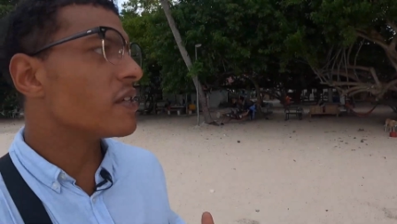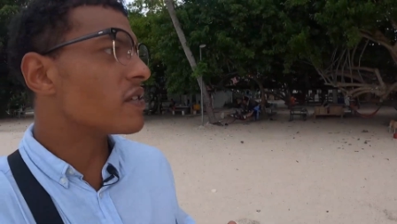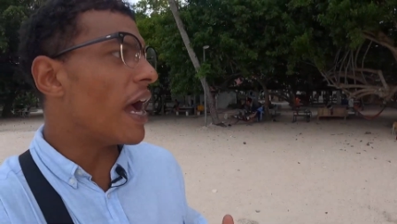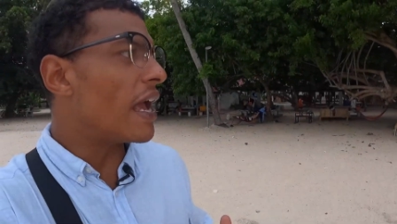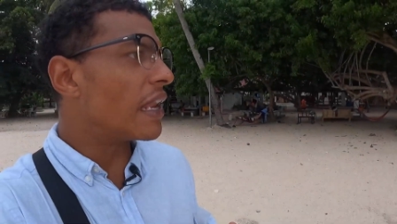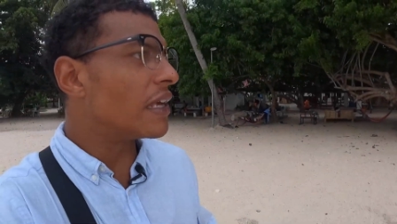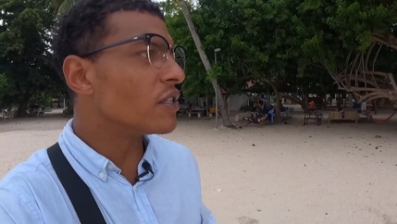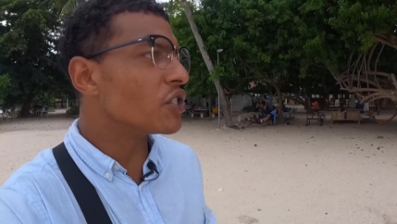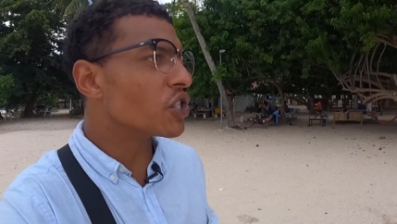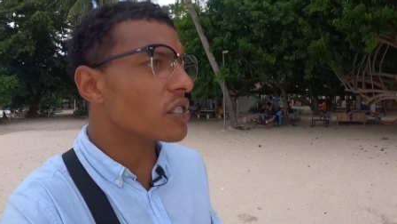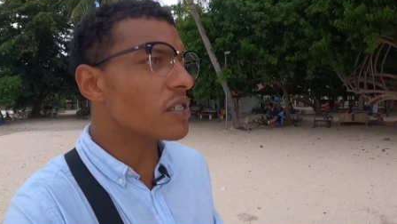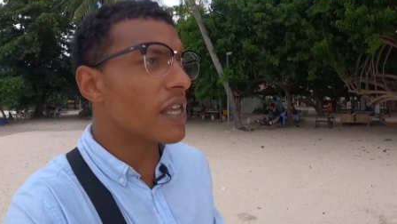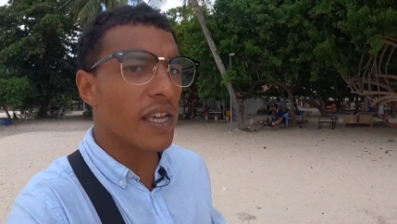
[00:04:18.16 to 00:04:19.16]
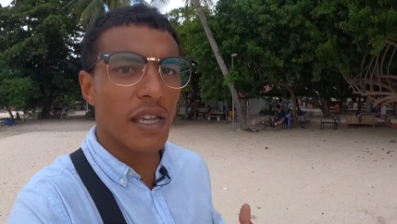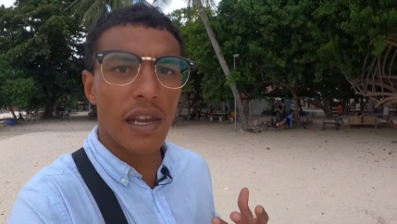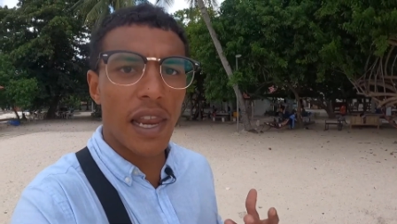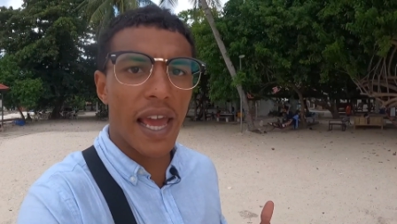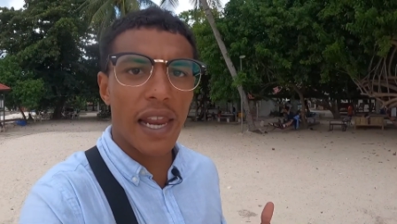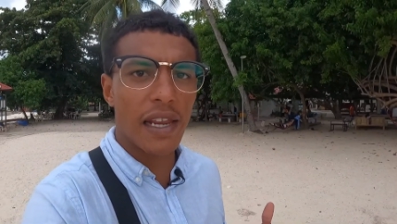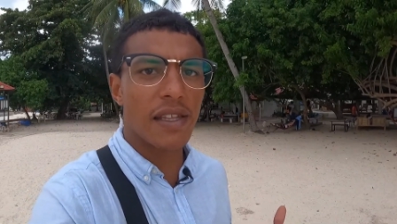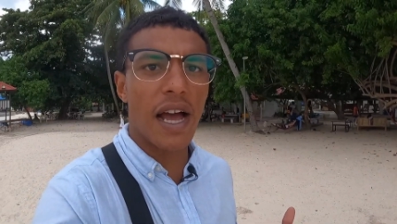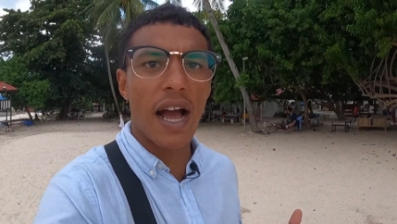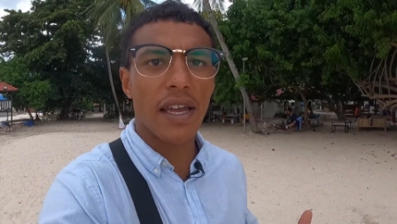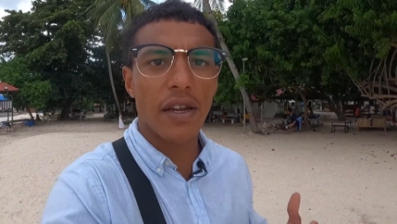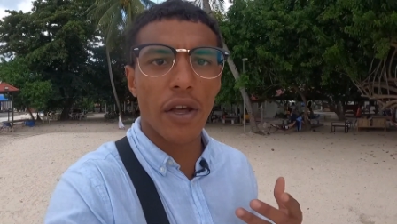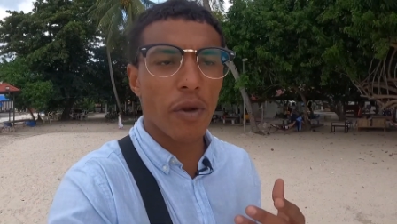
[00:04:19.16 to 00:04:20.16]
this island, just like in Leh,
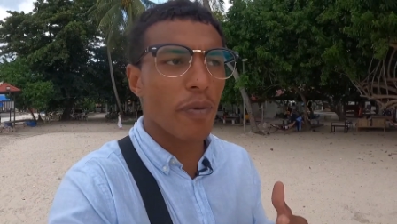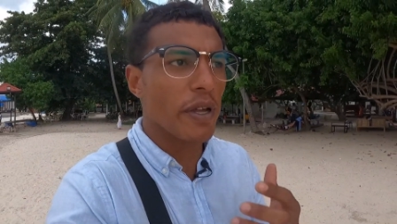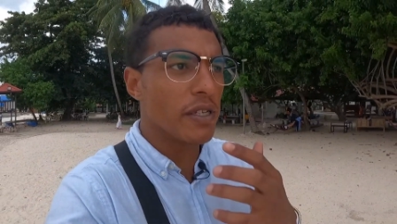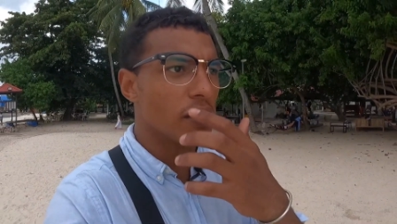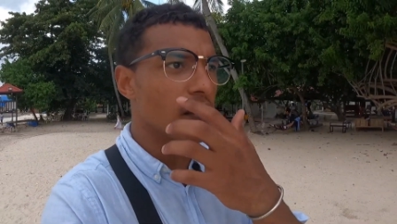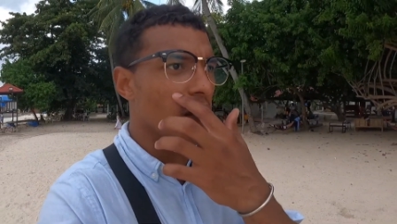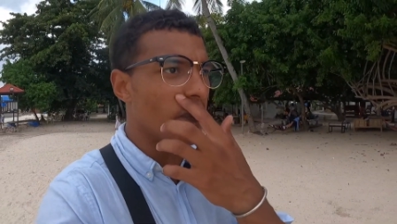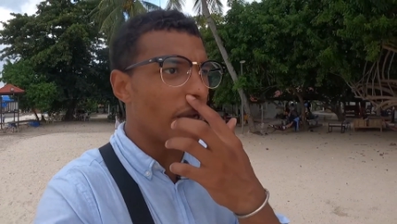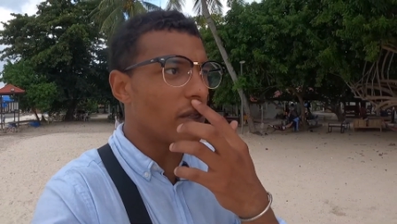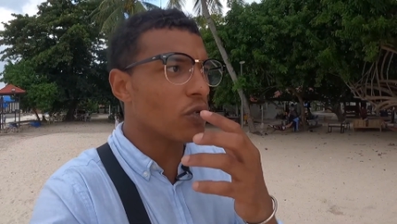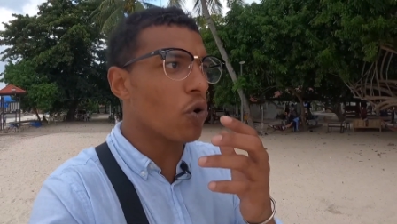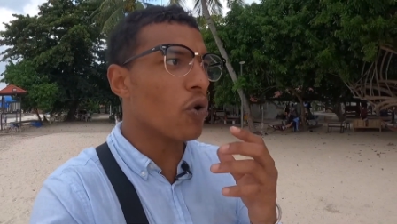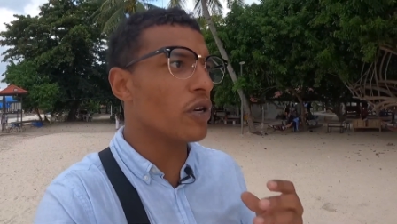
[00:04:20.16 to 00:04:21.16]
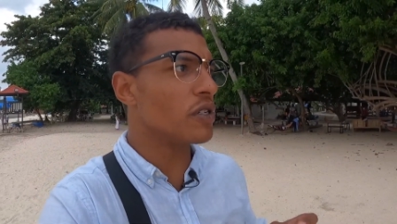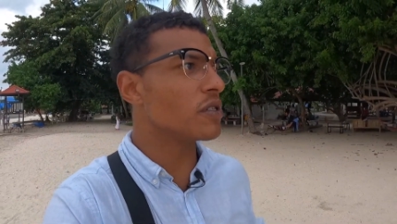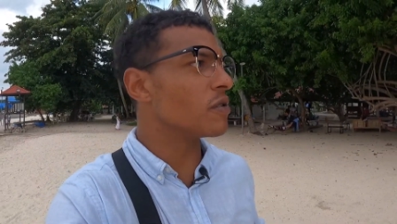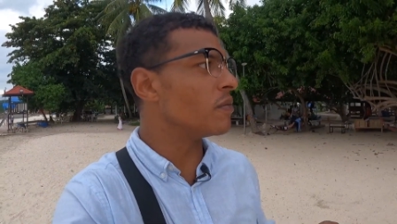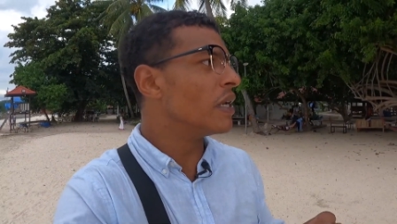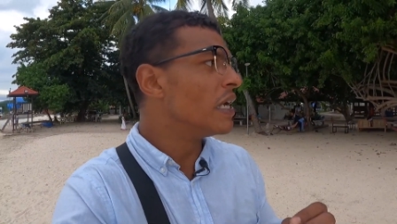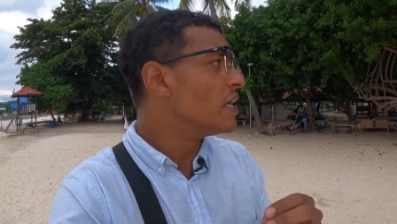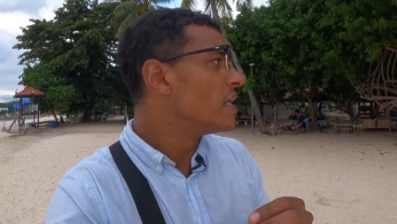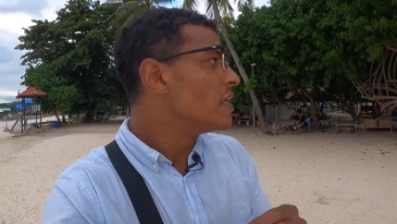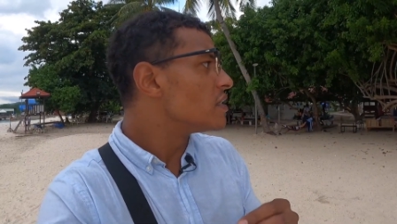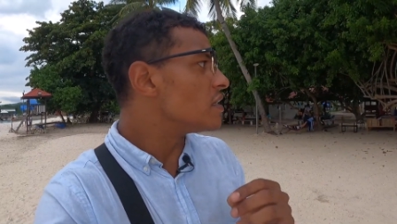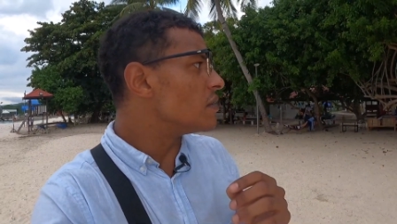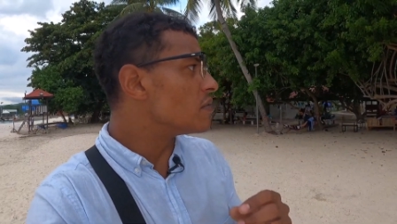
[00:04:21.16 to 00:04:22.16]
Ladakh, and other places I've been, tourism
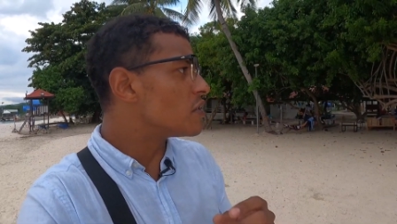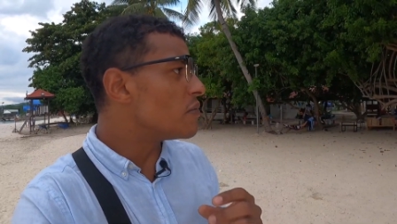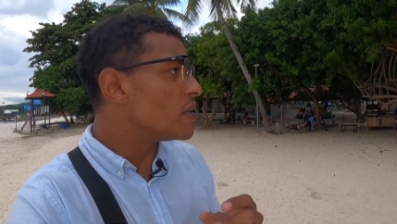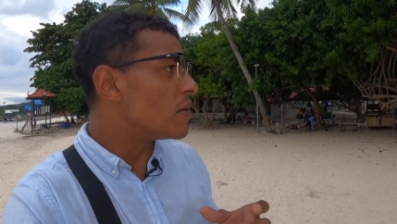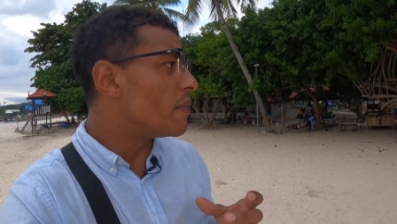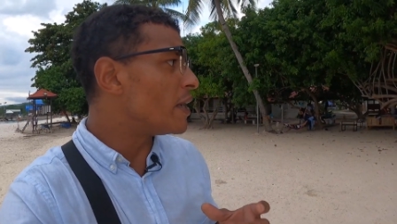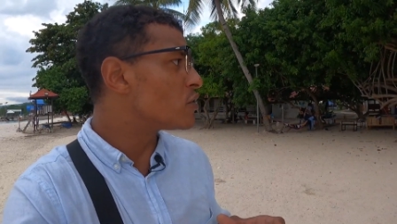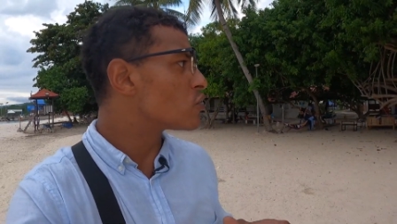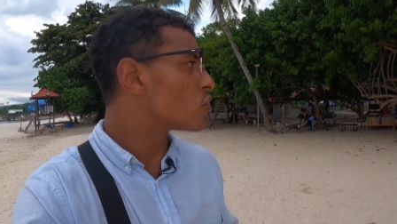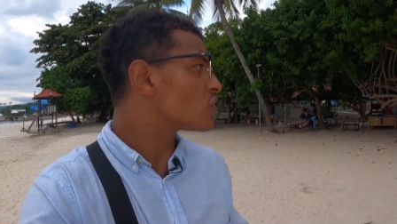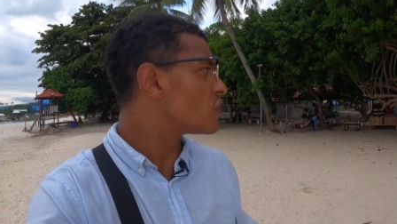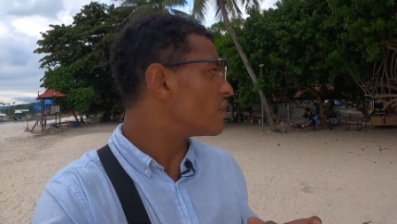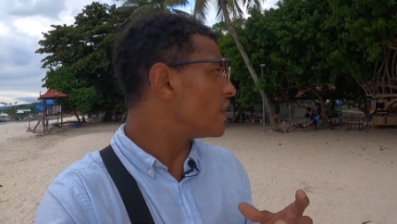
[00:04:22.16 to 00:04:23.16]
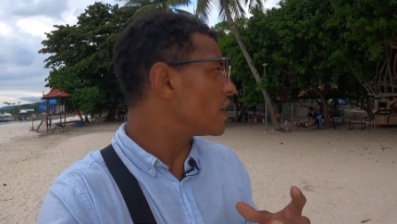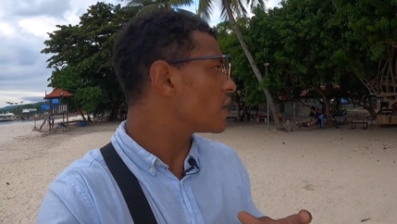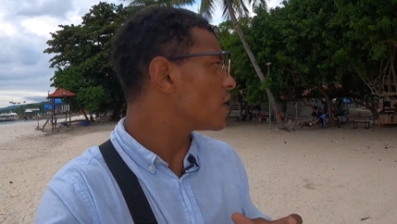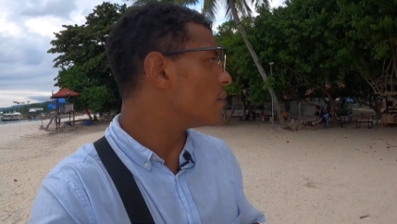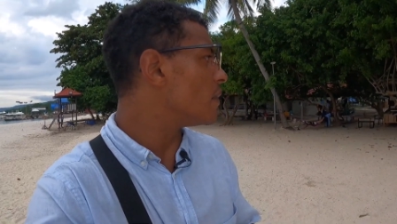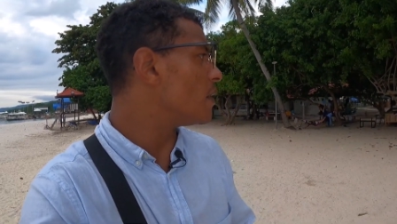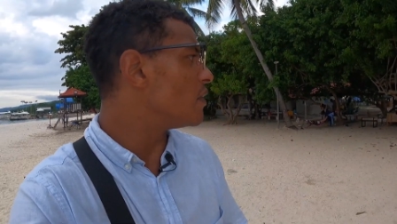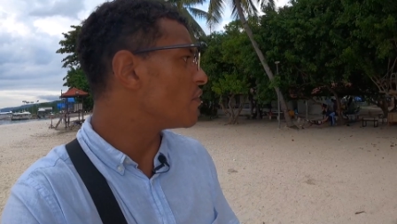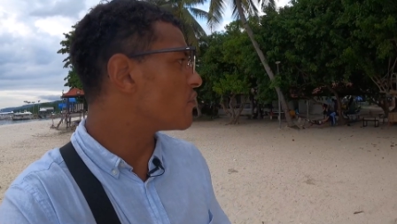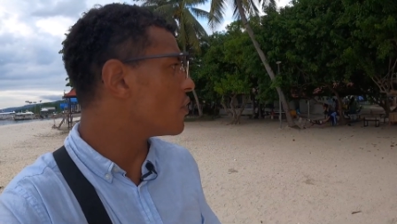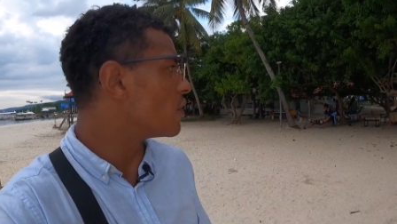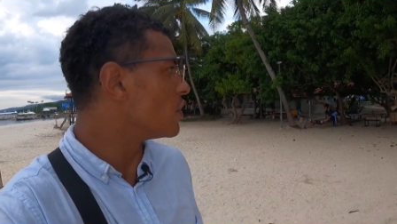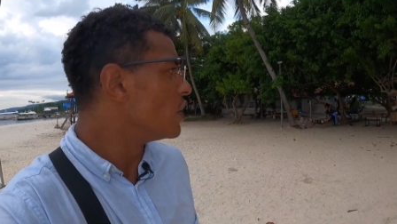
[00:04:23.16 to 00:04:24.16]
seems to be the main source of income maybe
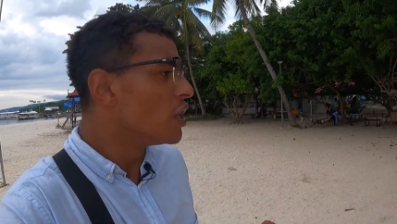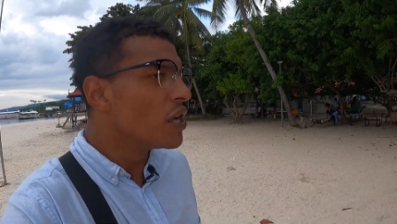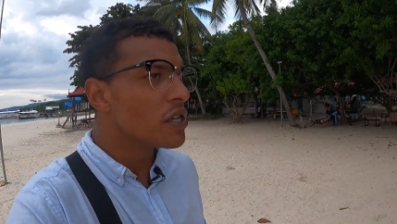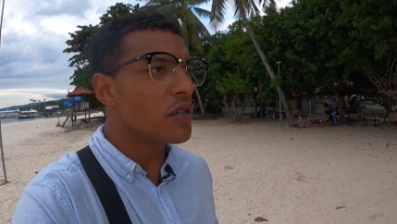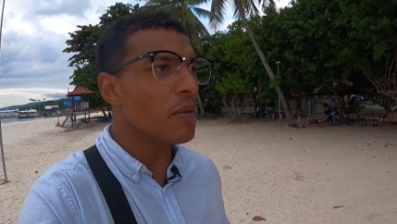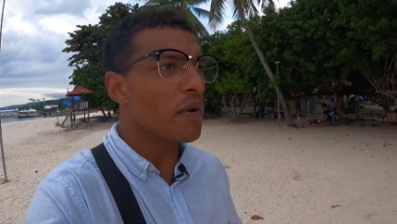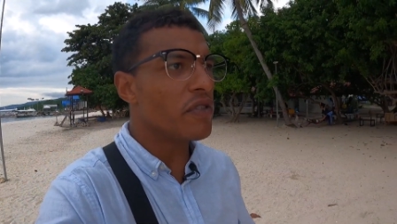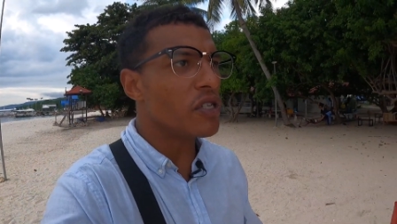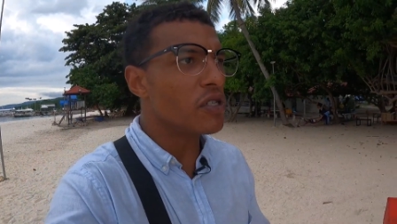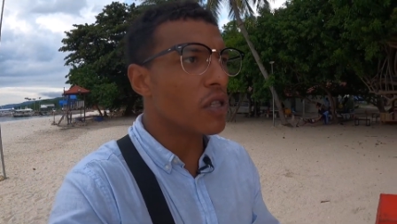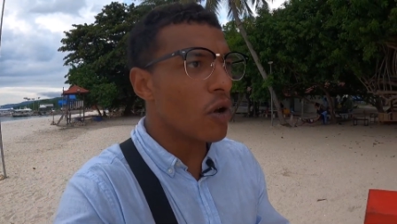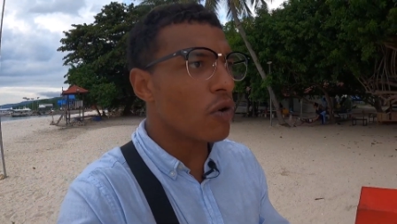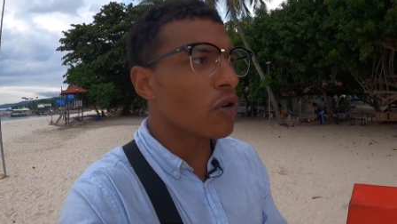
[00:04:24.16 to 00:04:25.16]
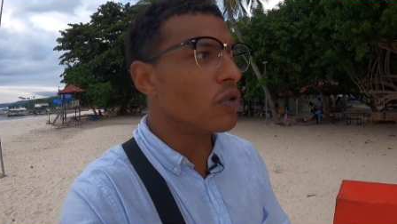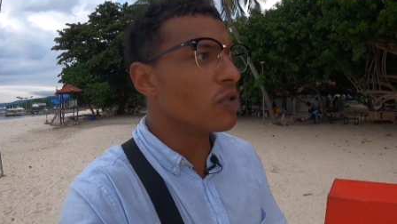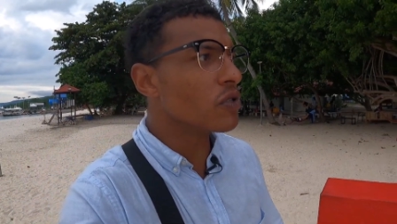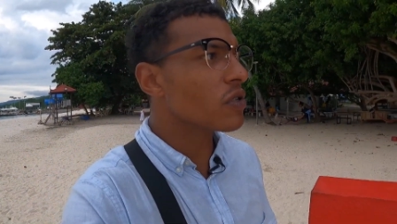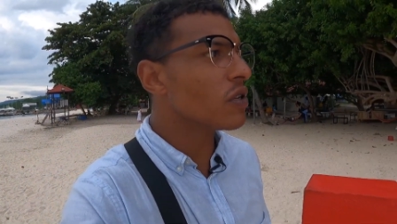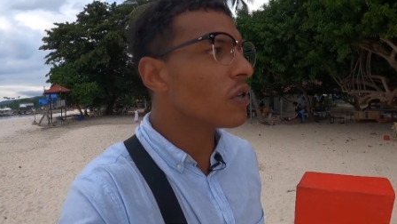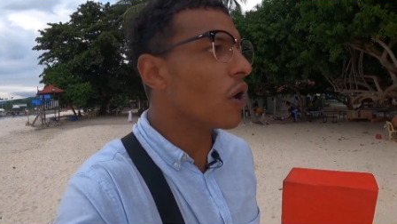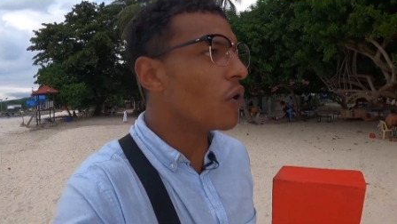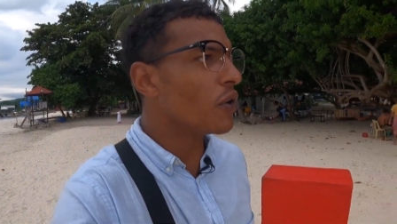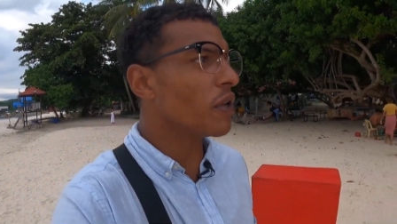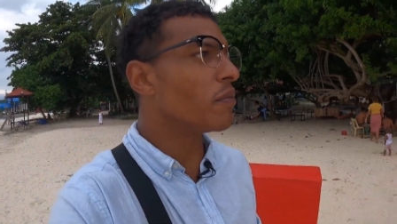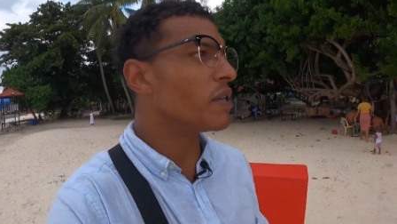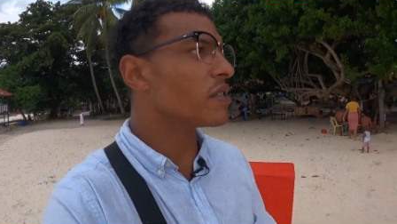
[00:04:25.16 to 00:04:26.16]
for some of these locals,
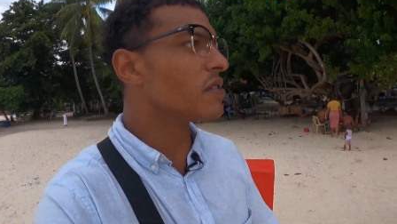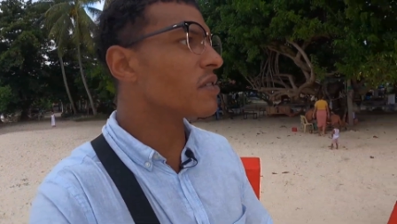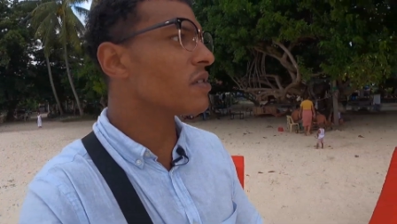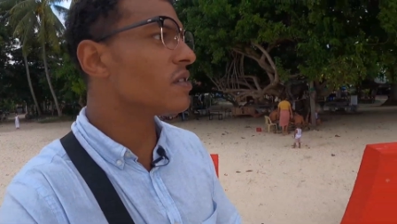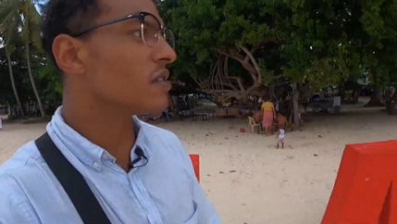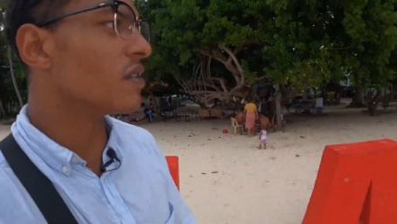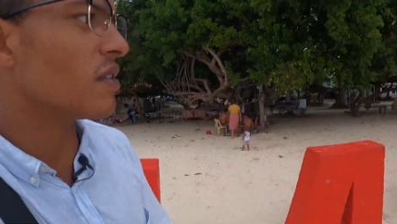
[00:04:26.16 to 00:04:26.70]
owning businesses